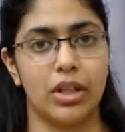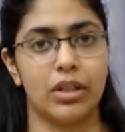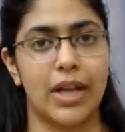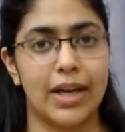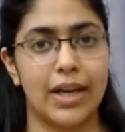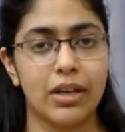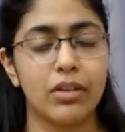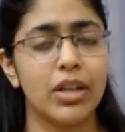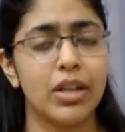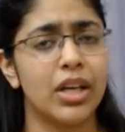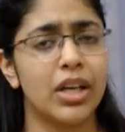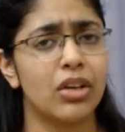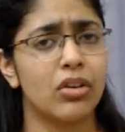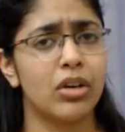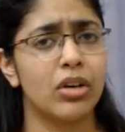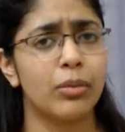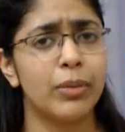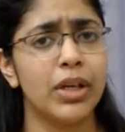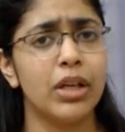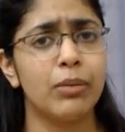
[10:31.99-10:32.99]
That is, he
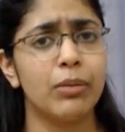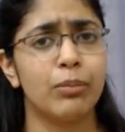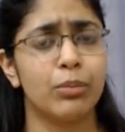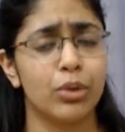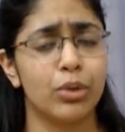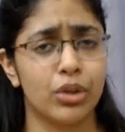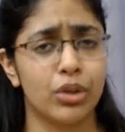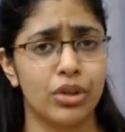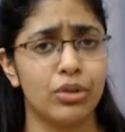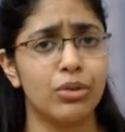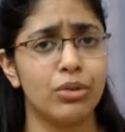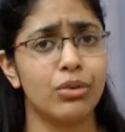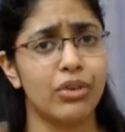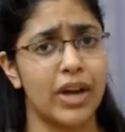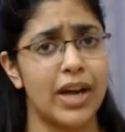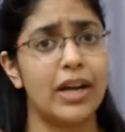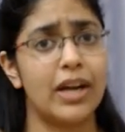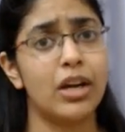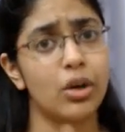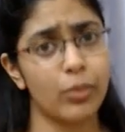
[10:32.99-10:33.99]
cannot be put into
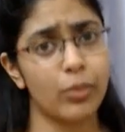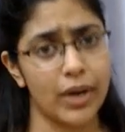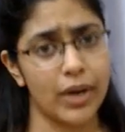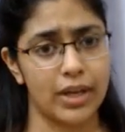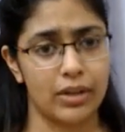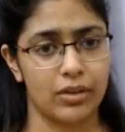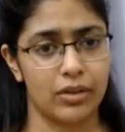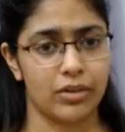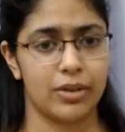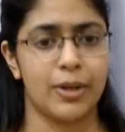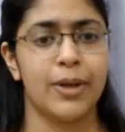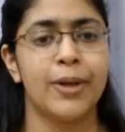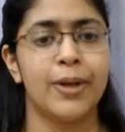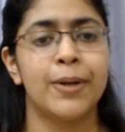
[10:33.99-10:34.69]
trial twice.